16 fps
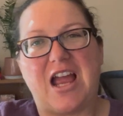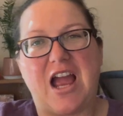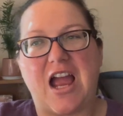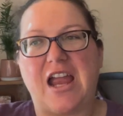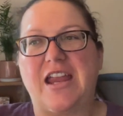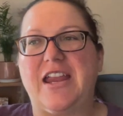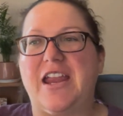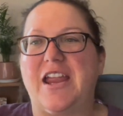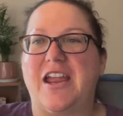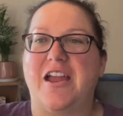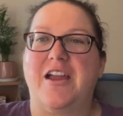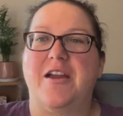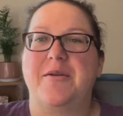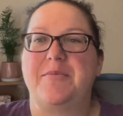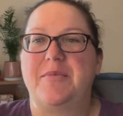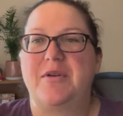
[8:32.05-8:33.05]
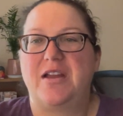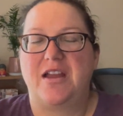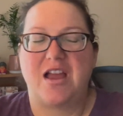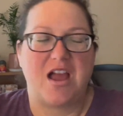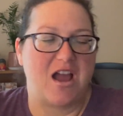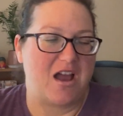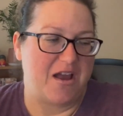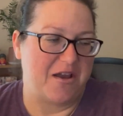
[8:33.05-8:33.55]
I am,
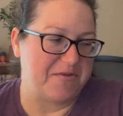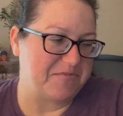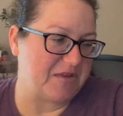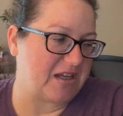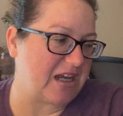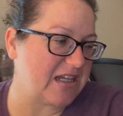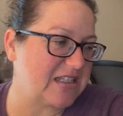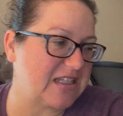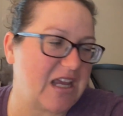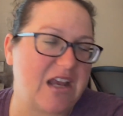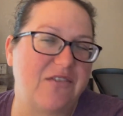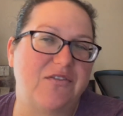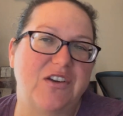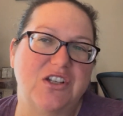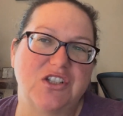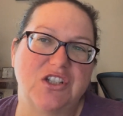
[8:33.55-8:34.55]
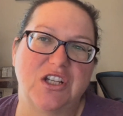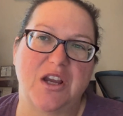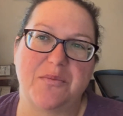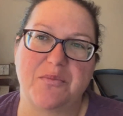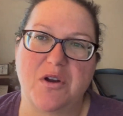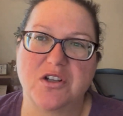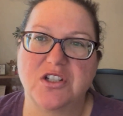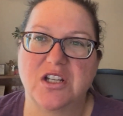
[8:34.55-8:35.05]
like I said, finishing up
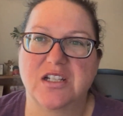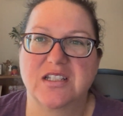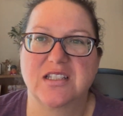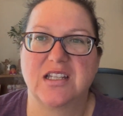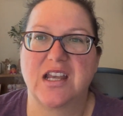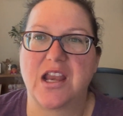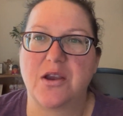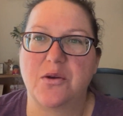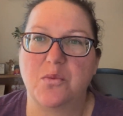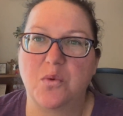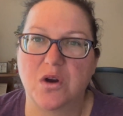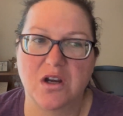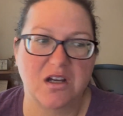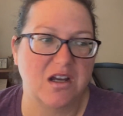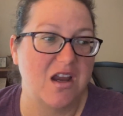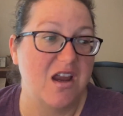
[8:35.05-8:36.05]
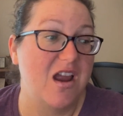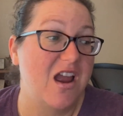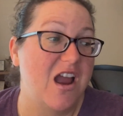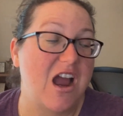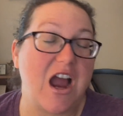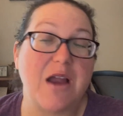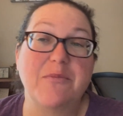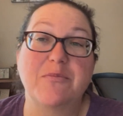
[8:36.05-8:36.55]
projects today at work.
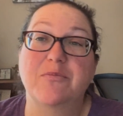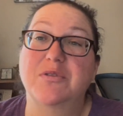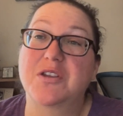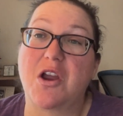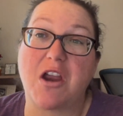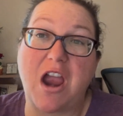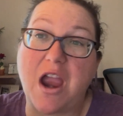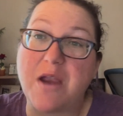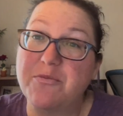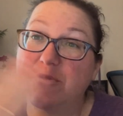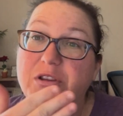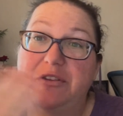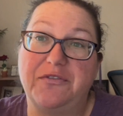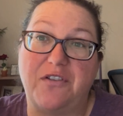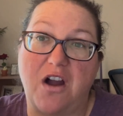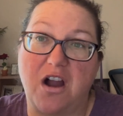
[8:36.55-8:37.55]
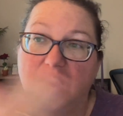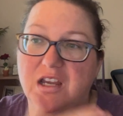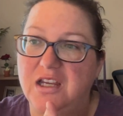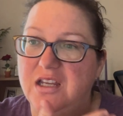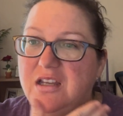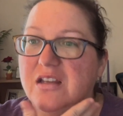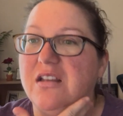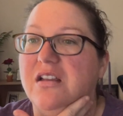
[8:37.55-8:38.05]
I'm sorry, I'm really
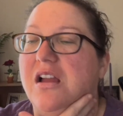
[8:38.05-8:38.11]
foggy